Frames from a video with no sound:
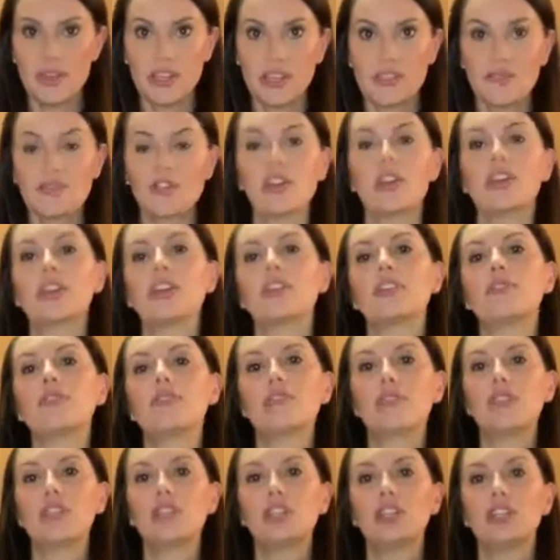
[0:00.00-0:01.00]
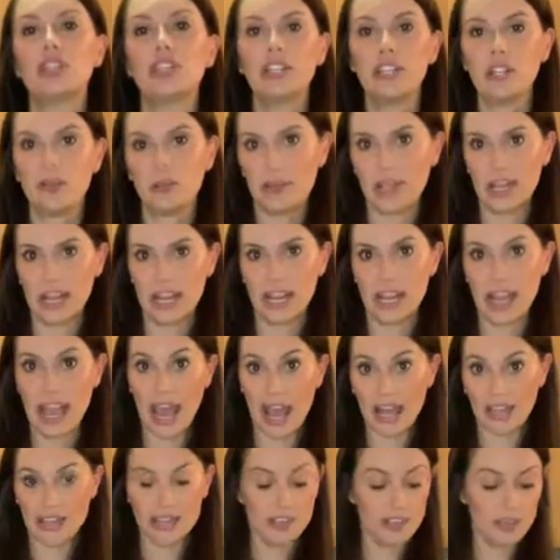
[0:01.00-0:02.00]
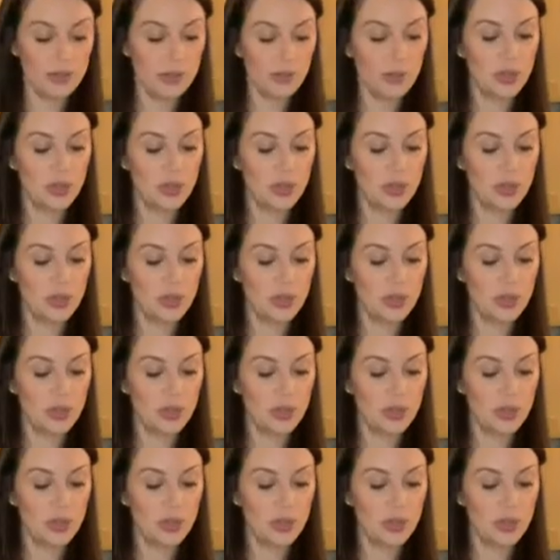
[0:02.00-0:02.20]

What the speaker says: It's very good for linoleic acid,